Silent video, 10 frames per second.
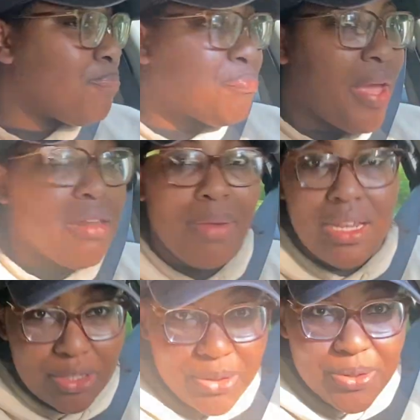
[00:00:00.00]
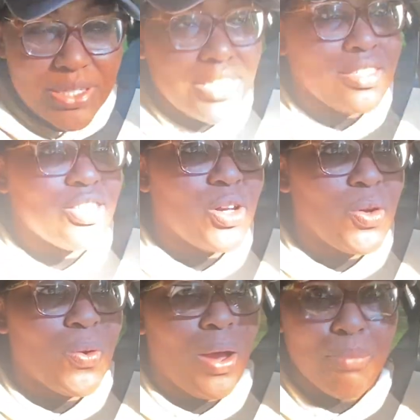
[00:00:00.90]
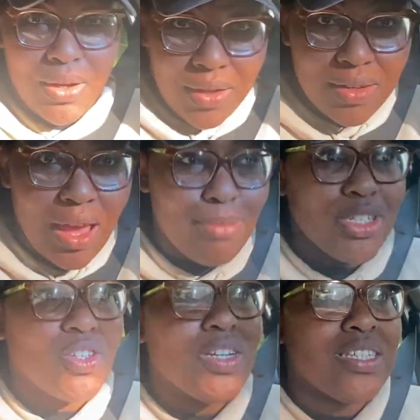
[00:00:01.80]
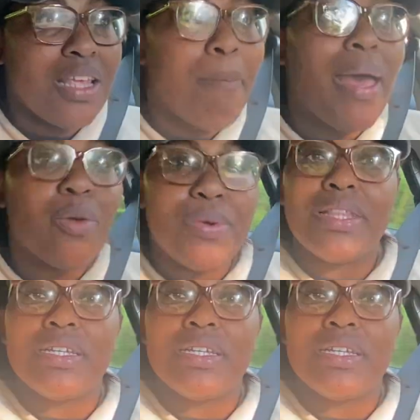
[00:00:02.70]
paid my dues. So I'm good. I'm just gonna sit back with